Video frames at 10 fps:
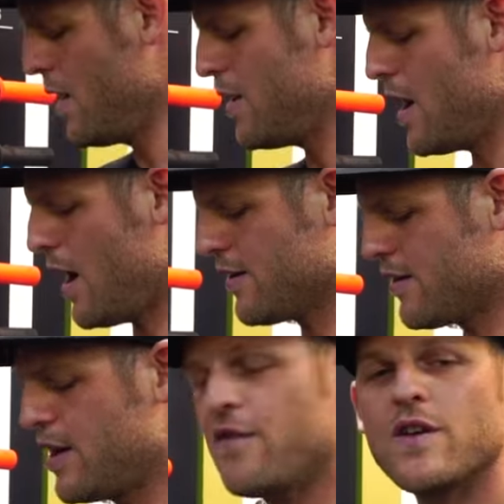Yeah,
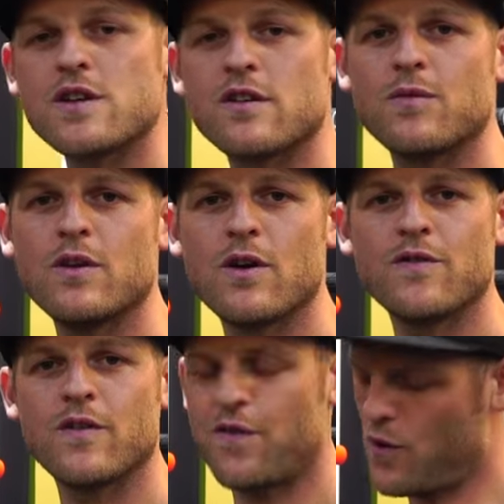as key features, we do
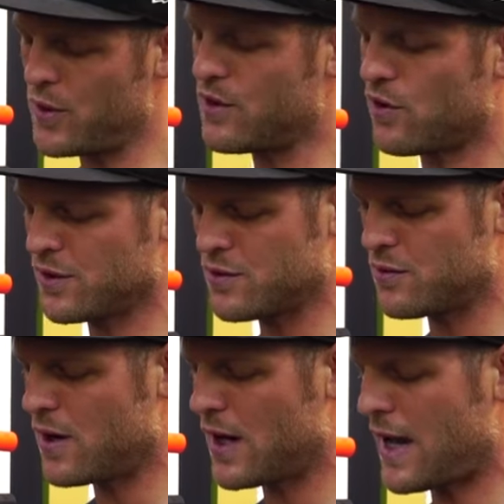have a flowing
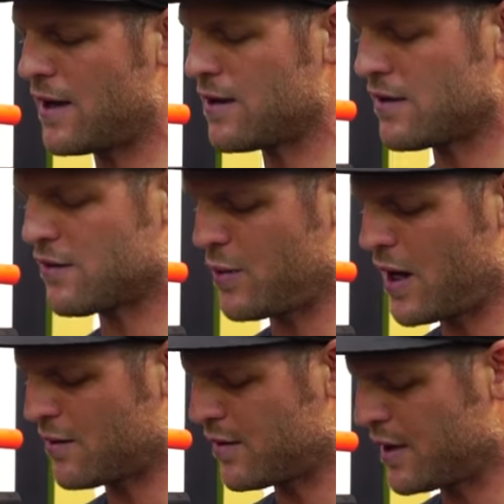contour and a
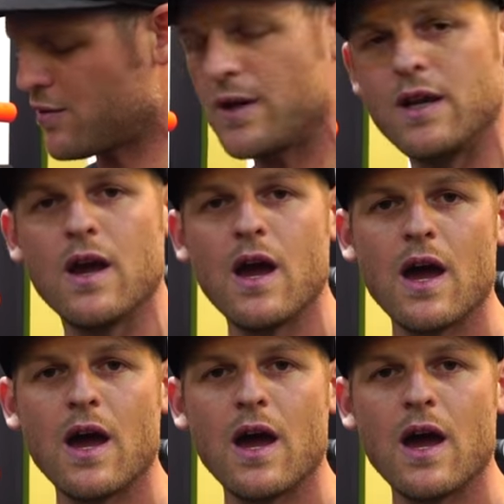300 degree